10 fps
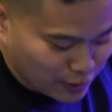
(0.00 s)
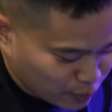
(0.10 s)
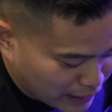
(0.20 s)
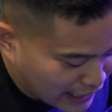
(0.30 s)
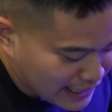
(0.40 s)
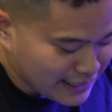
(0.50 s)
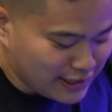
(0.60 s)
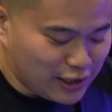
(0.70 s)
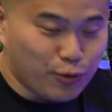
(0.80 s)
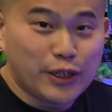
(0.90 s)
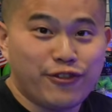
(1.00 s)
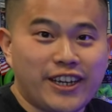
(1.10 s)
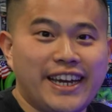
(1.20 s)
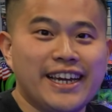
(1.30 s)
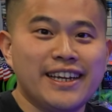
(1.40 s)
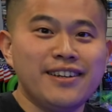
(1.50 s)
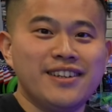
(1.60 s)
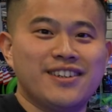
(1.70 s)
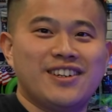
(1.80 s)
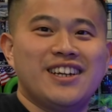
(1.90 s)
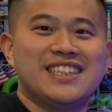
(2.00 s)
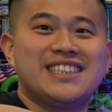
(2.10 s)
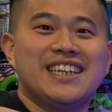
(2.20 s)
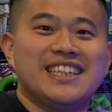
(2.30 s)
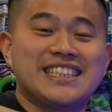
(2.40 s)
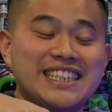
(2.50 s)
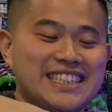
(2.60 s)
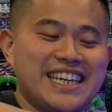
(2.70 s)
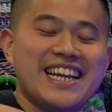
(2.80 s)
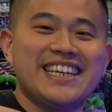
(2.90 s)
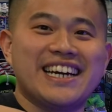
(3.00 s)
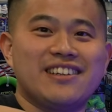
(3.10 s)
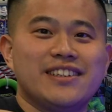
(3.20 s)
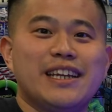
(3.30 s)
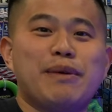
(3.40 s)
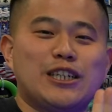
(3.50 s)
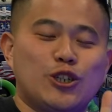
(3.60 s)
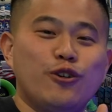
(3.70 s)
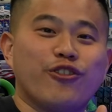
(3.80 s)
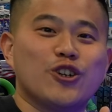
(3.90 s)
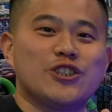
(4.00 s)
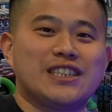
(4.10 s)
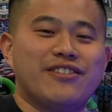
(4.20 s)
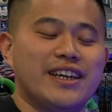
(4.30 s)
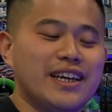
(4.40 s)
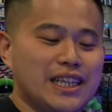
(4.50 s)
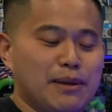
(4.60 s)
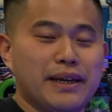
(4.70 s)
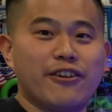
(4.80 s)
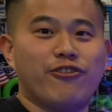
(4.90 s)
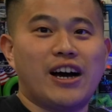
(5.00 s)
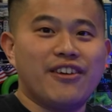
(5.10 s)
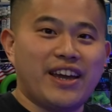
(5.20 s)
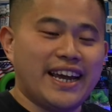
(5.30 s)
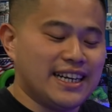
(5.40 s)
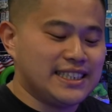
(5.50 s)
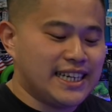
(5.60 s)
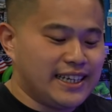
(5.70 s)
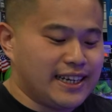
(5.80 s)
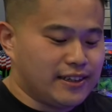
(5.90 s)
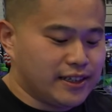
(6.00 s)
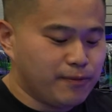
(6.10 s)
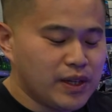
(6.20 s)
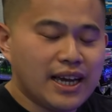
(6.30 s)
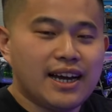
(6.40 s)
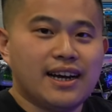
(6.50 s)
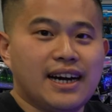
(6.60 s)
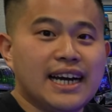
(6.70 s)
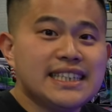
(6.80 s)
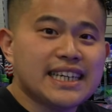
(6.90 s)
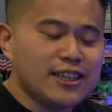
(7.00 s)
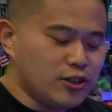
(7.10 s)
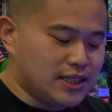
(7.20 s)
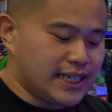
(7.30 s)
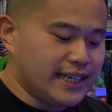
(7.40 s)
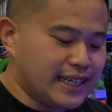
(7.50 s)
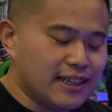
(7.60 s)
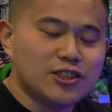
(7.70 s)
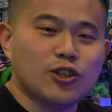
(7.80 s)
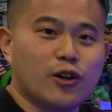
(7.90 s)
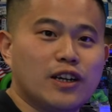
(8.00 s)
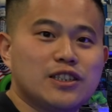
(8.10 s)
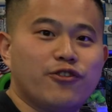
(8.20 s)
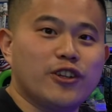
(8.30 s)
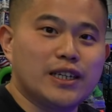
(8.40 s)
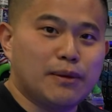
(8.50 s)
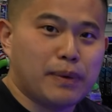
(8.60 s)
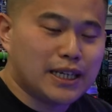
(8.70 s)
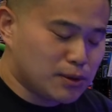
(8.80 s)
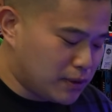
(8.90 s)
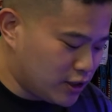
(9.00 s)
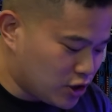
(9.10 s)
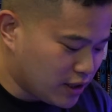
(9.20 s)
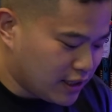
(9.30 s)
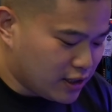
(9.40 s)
We added the reef can. This is a 10 gallon. They make two versions of it. They make a 5 and a 10 gallon. I decided to do a 10 gallon so I don't have to fill it up as much.